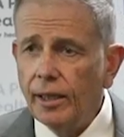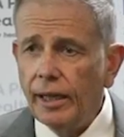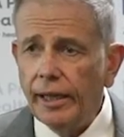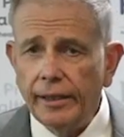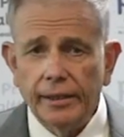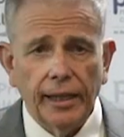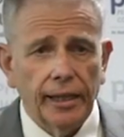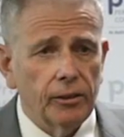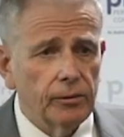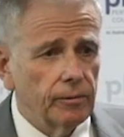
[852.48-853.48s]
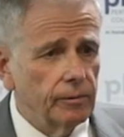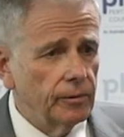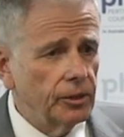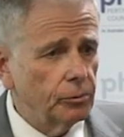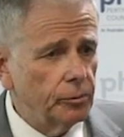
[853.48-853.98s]
and how
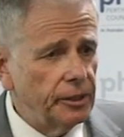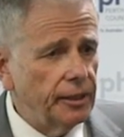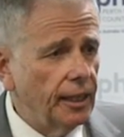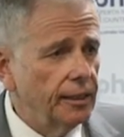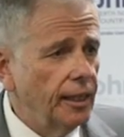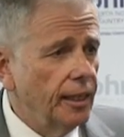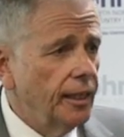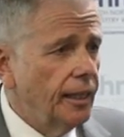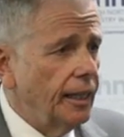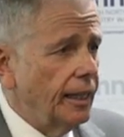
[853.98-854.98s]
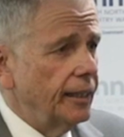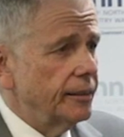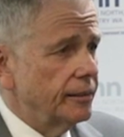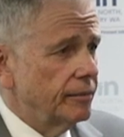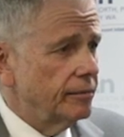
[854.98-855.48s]
this would be done,
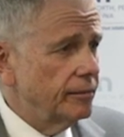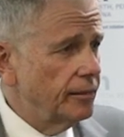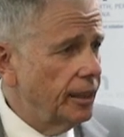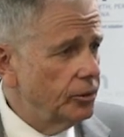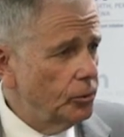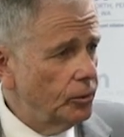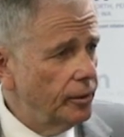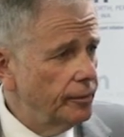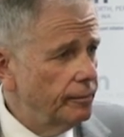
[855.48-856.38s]
and does all